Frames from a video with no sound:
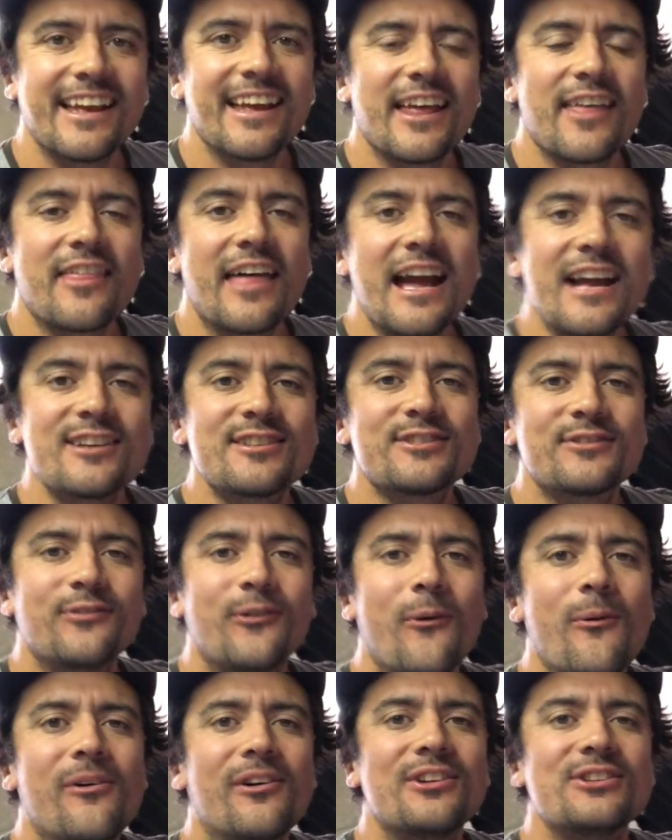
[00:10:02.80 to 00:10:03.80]
Thanks
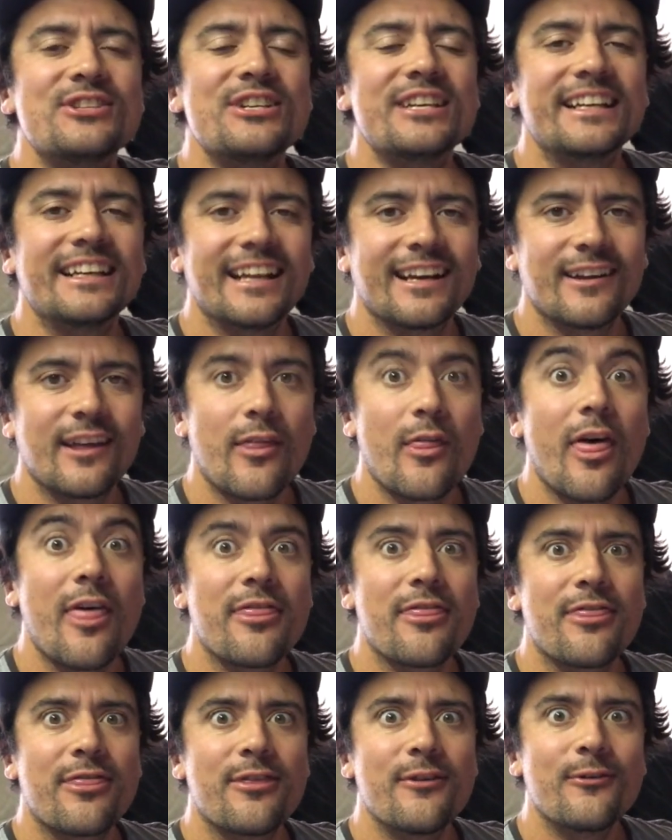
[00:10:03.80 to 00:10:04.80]
for watching another
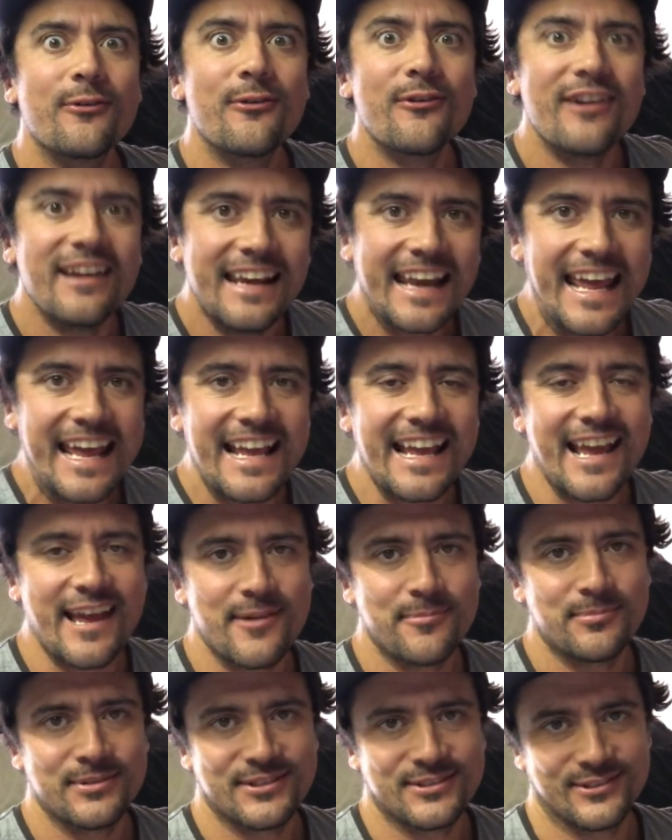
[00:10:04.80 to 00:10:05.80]
thrilling
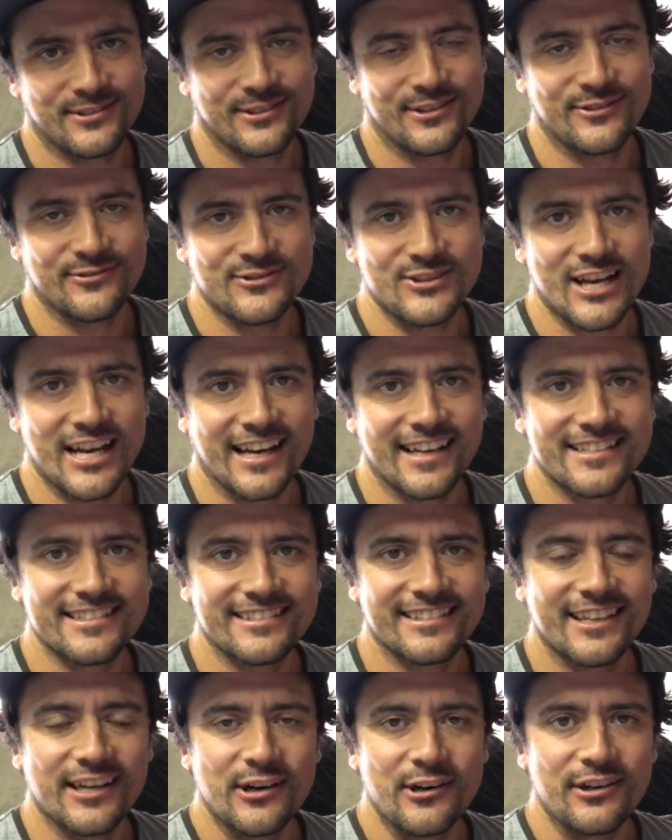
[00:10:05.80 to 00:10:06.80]
episode of Jackson
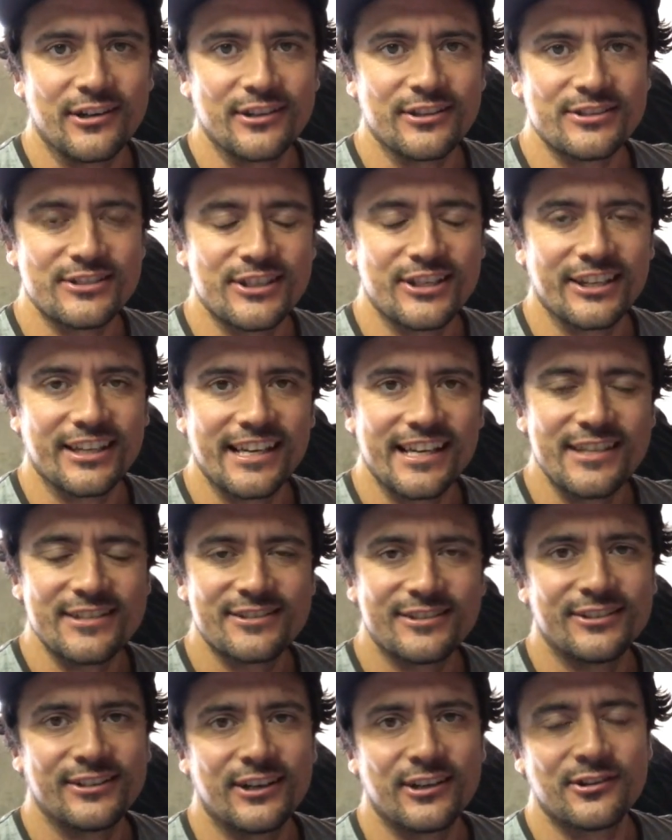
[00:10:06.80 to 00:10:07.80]
Garage. Okay,
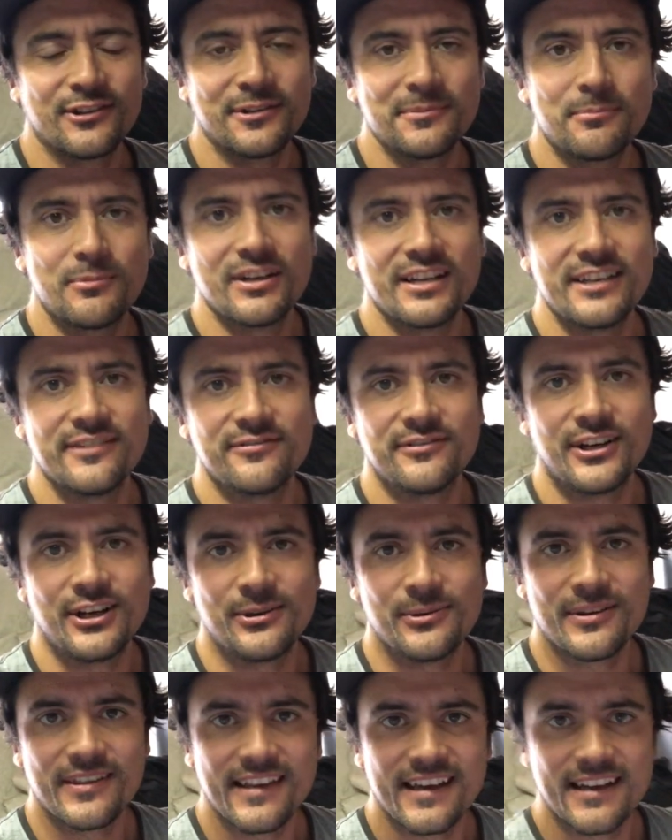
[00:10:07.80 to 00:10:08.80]
so I got pretty far
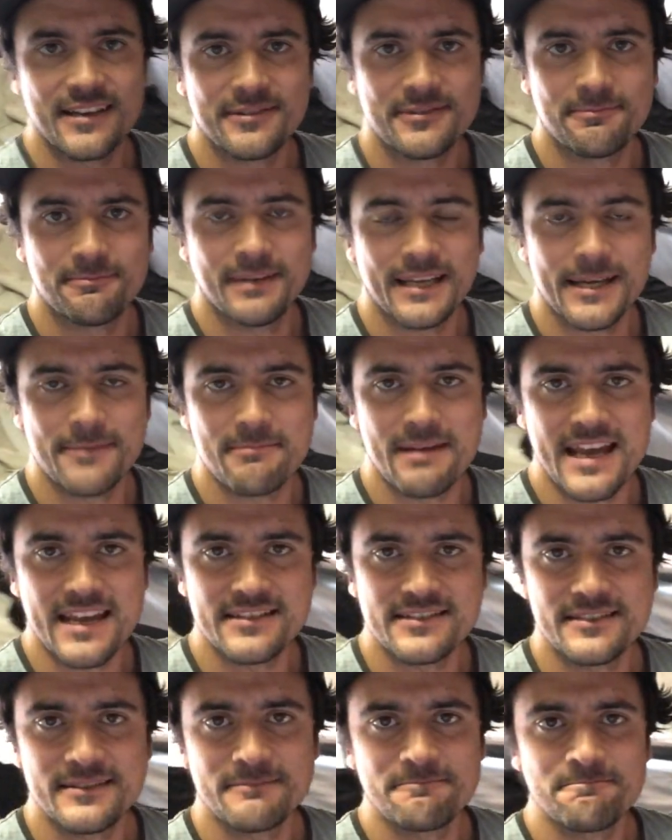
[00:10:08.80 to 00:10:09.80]
with that
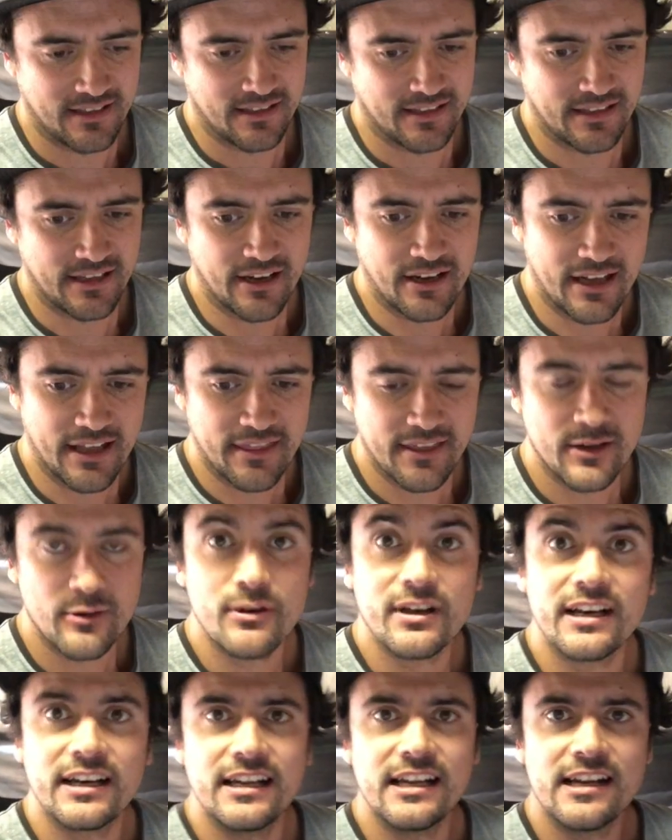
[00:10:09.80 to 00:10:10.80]
BMS. Yeah, I think we're
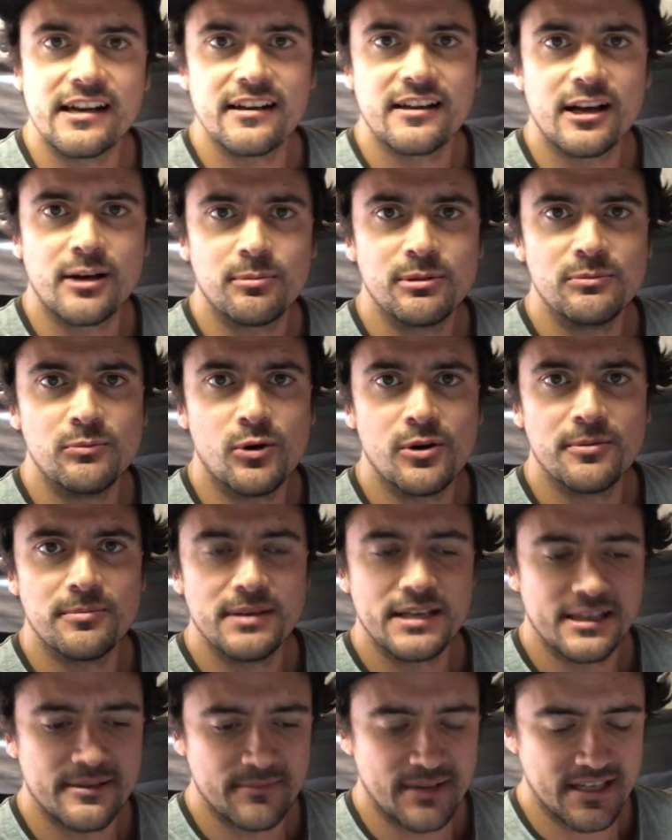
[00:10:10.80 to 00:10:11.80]
gonna need a couple more
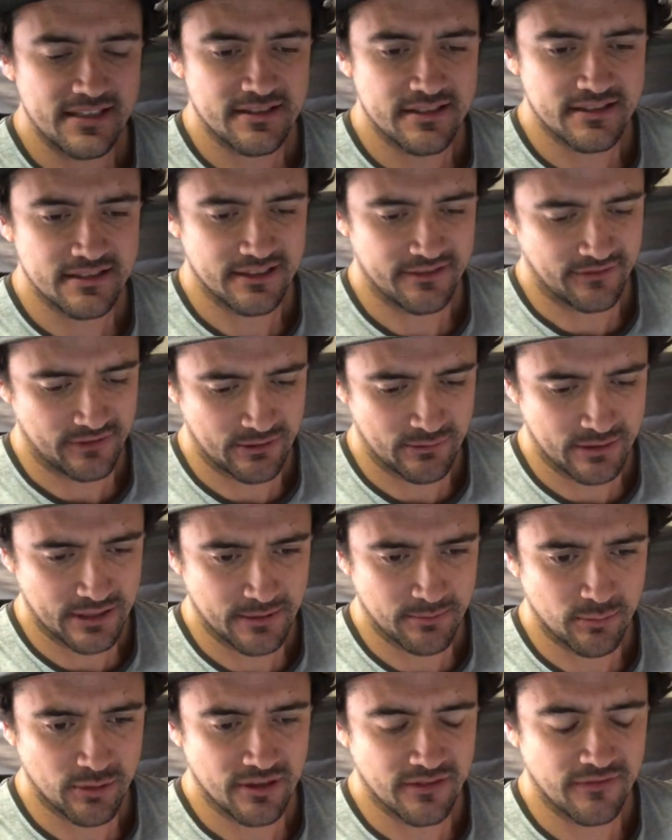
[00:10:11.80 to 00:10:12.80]
BMSs if we want to
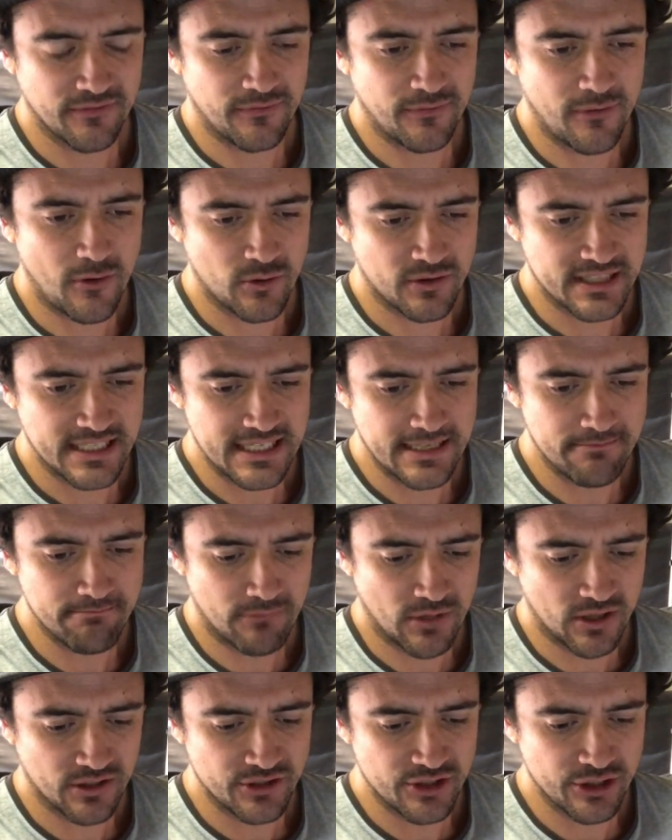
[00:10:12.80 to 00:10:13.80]
put 40
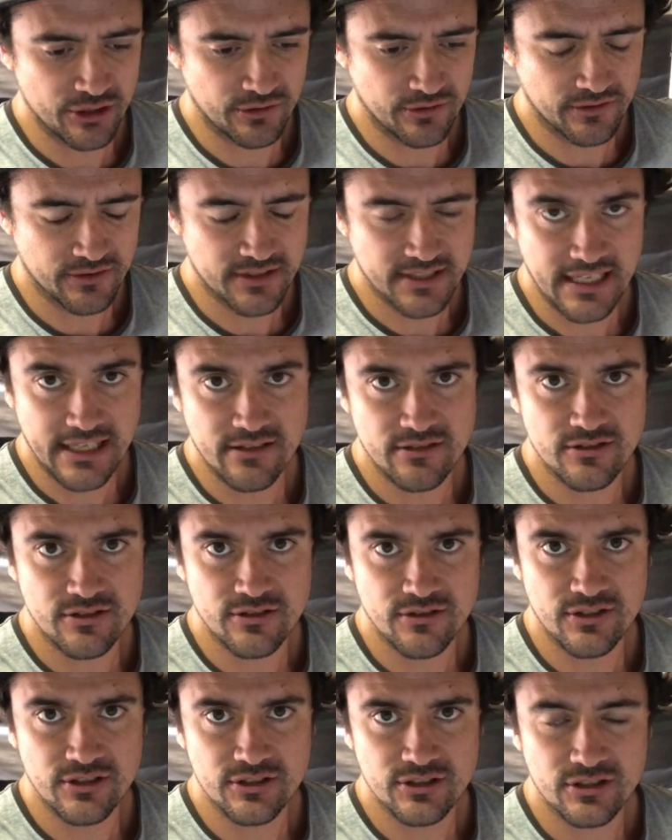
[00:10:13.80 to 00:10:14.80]
modules into
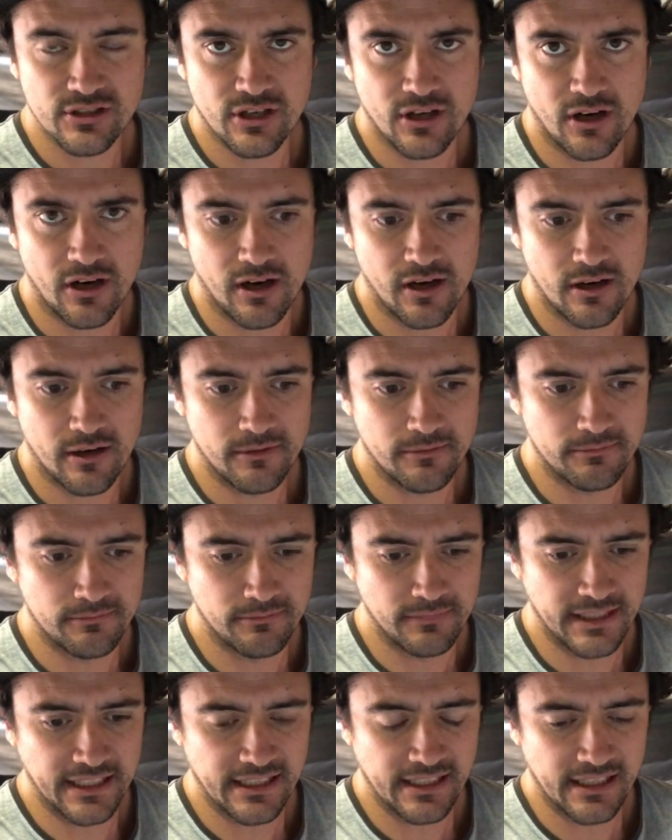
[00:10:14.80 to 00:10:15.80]
this car,
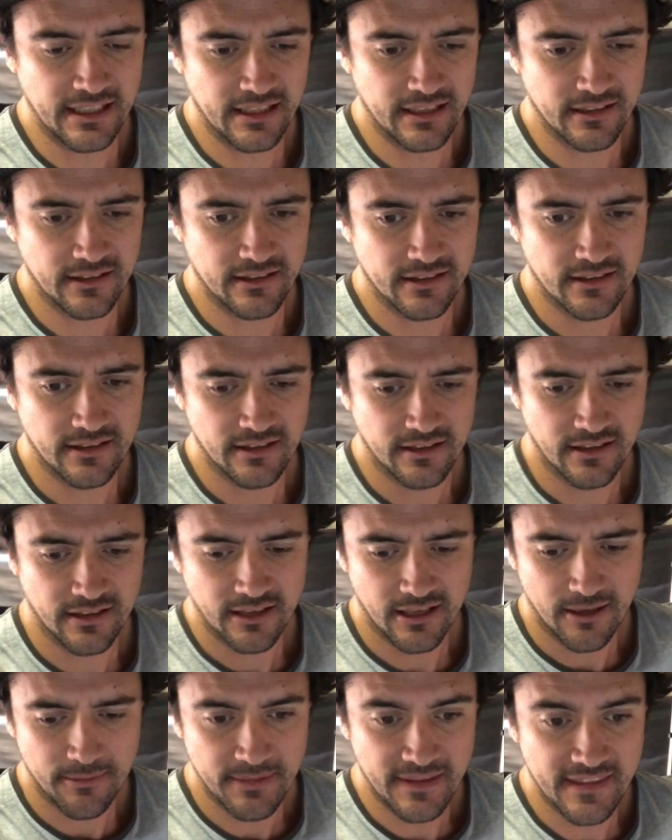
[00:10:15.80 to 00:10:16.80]
meaning,
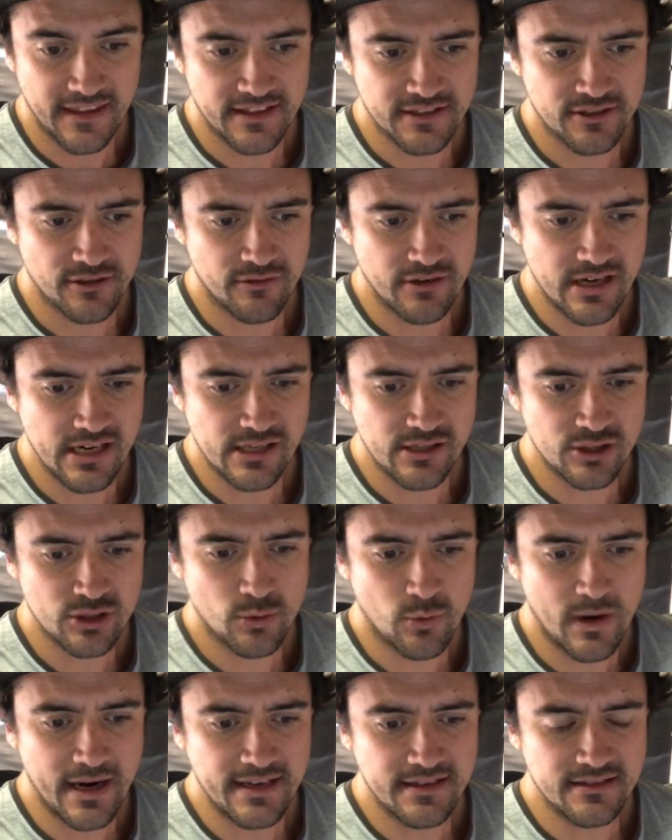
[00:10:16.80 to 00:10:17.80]
there's already
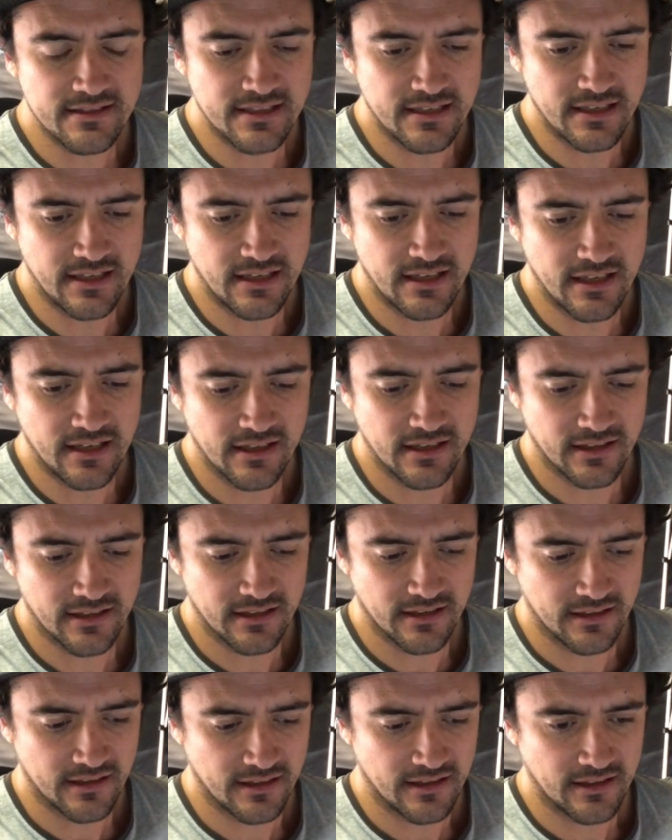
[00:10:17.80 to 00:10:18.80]
20
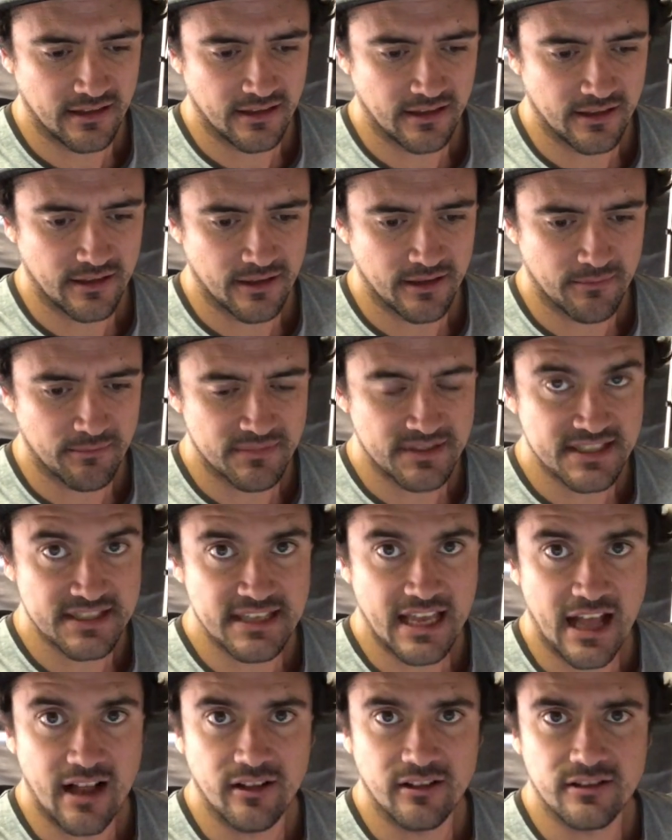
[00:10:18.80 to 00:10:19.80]

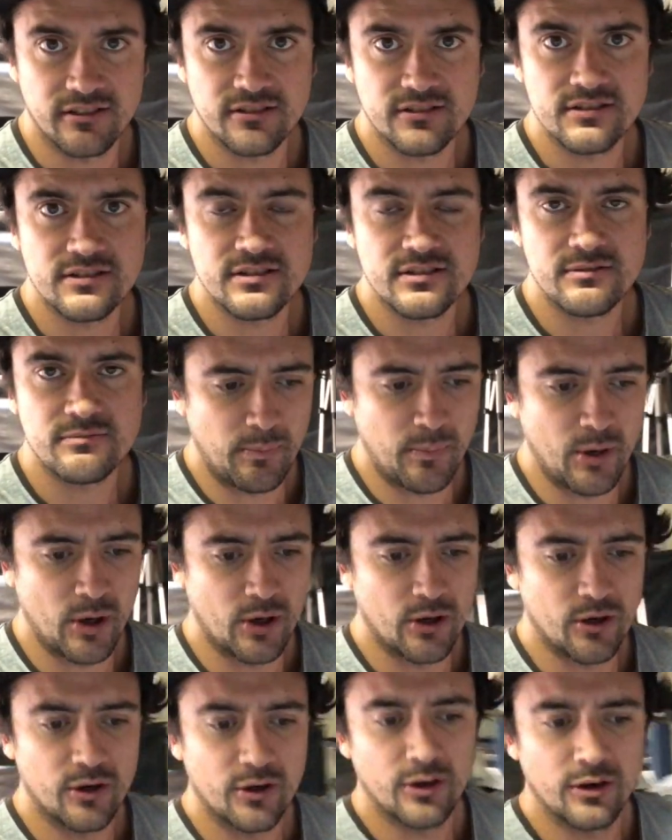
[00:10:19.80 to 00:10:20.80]
cells
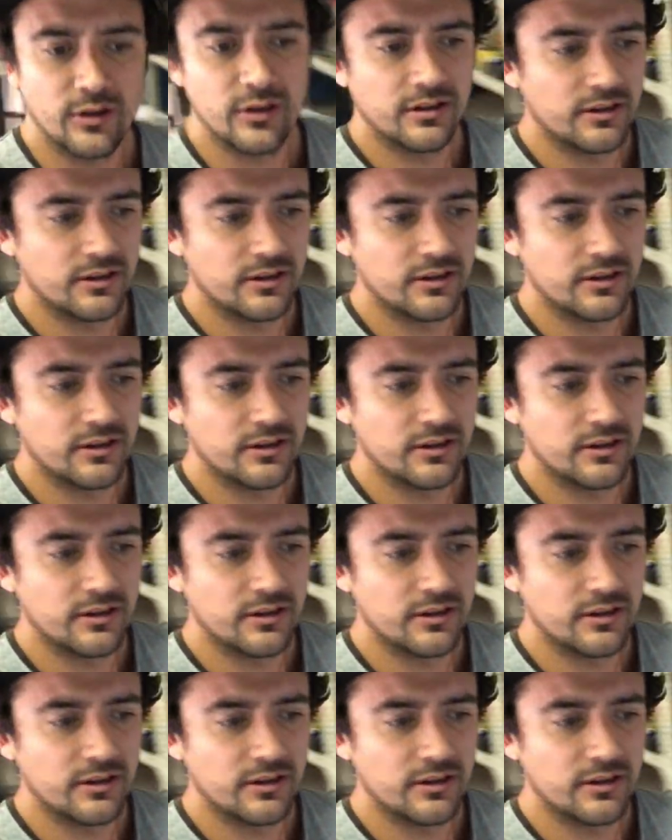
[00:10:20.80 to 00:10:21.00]
per